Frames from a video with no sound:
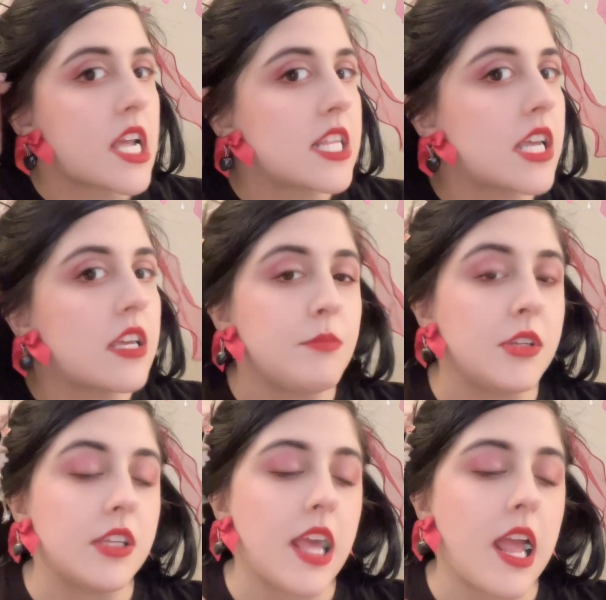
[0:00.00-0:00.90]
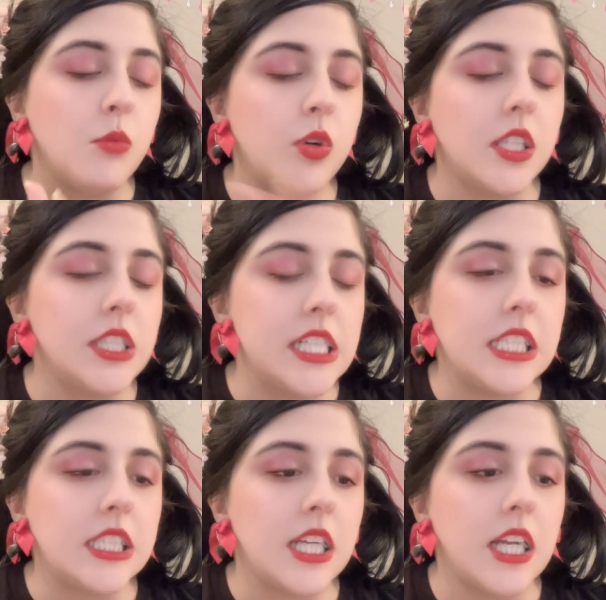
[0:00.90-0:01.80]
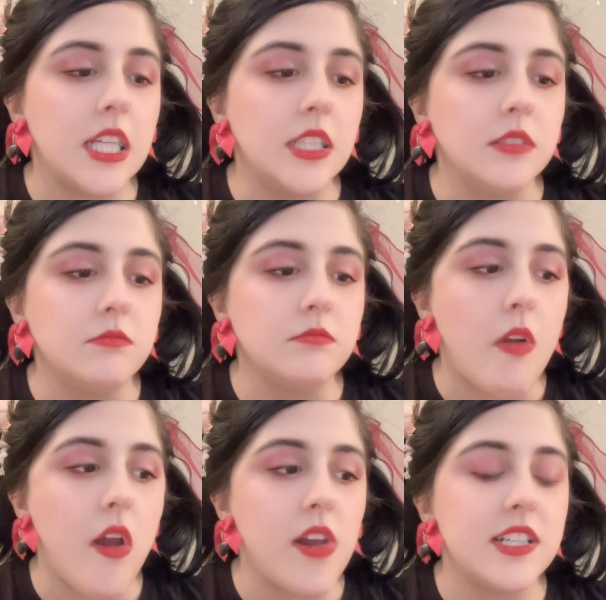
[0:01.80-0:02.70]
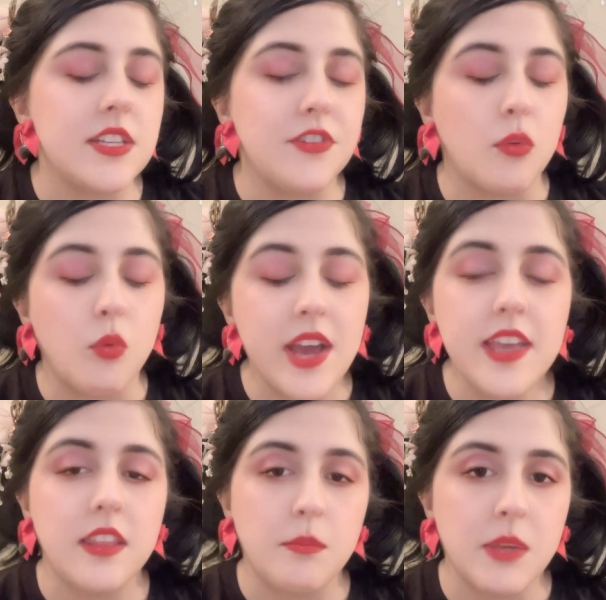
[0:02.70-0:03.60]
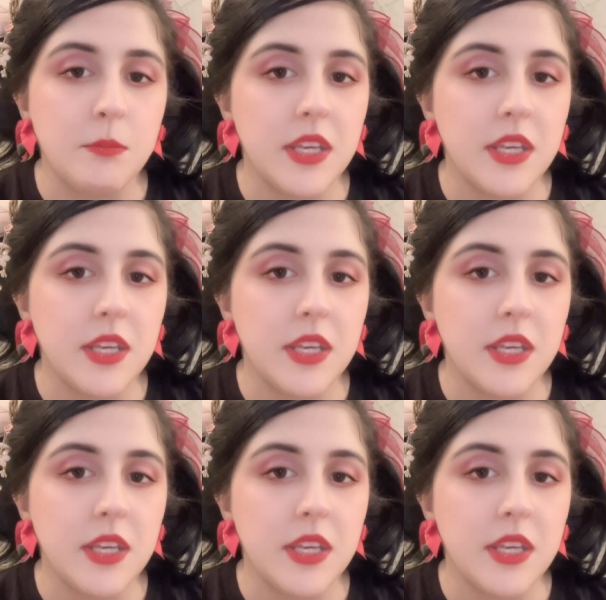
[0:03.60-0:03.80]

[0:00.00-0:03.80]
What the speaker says: Like, they communicate more, like, in a different way than men.